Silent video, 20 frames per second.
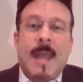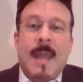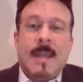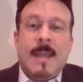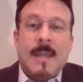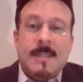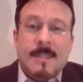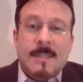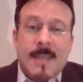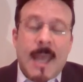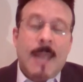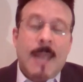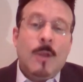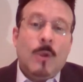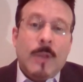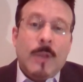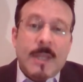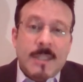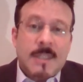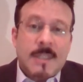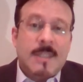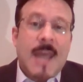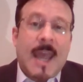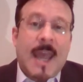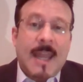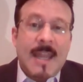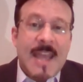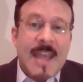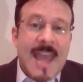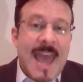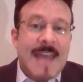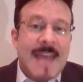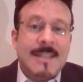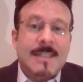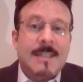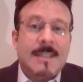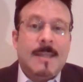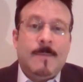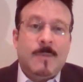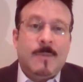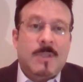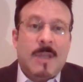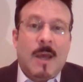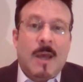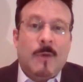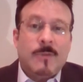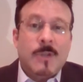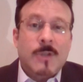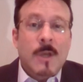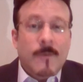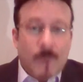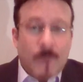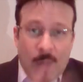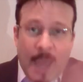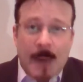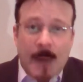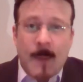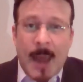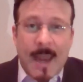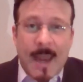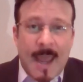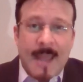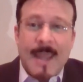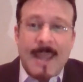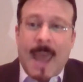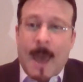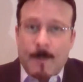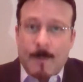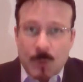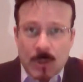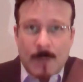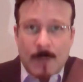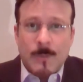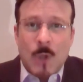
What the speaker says: and continually second guess themselves, forget about handicappers.